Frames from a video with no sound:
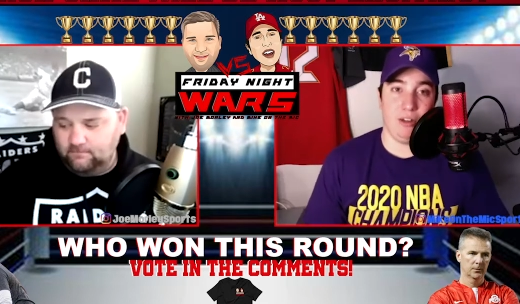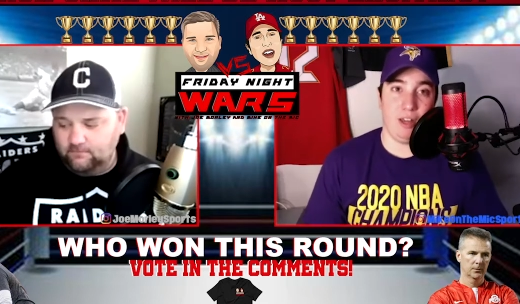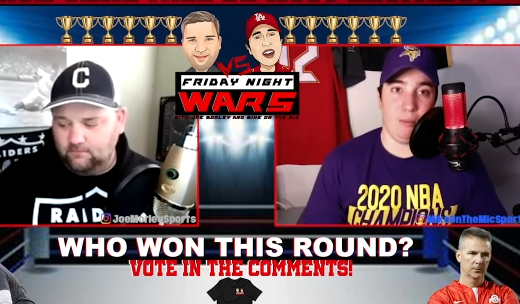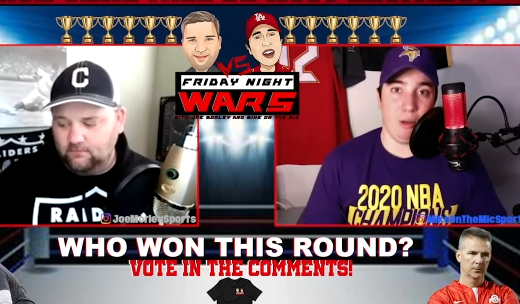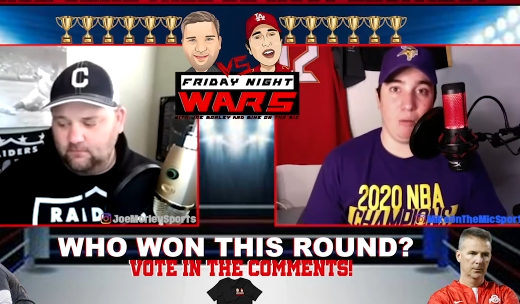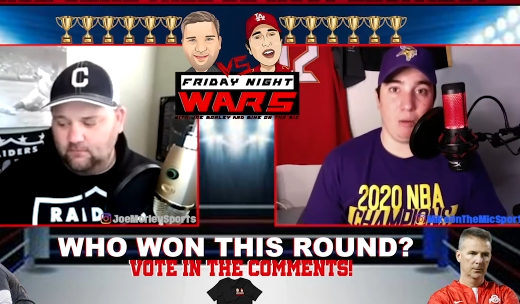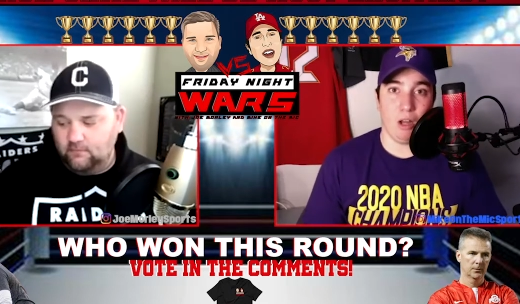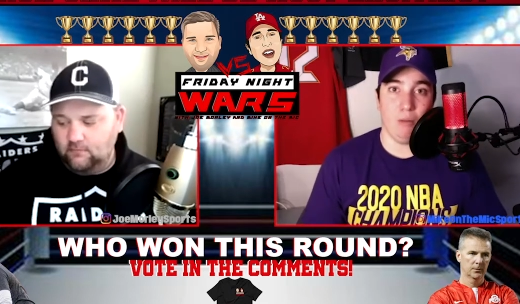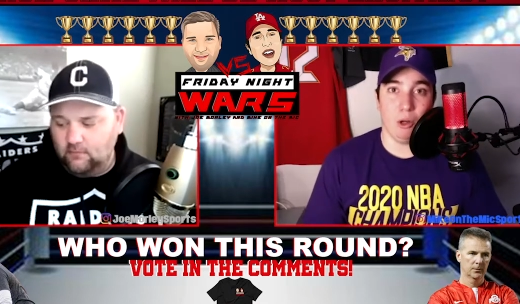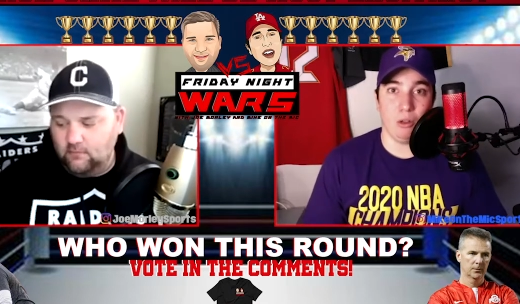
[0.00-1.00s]
Speaker 1: Daboll
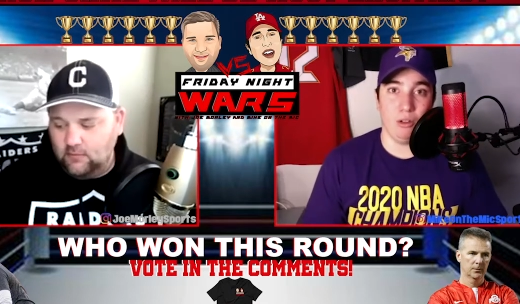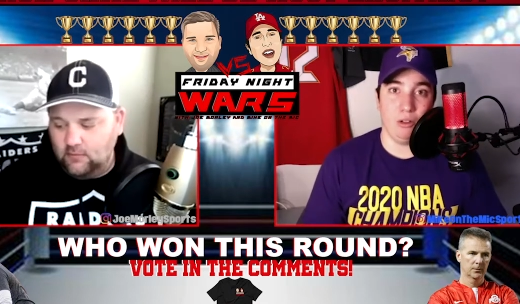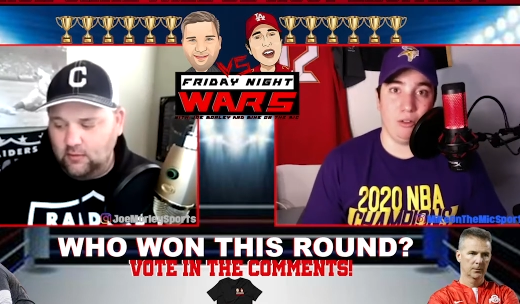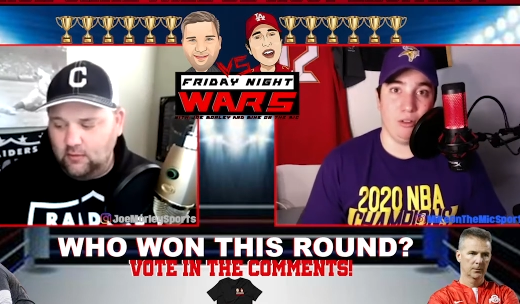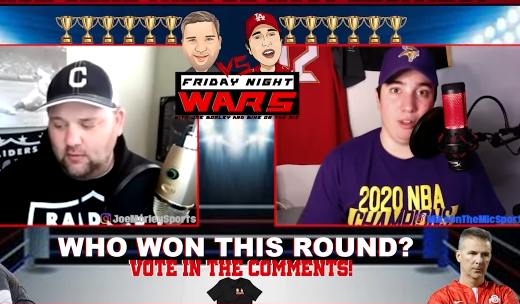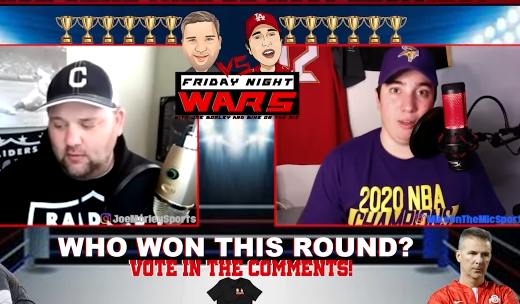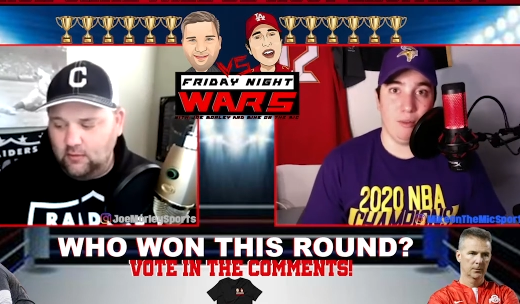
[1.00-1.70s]
probably broke the news to them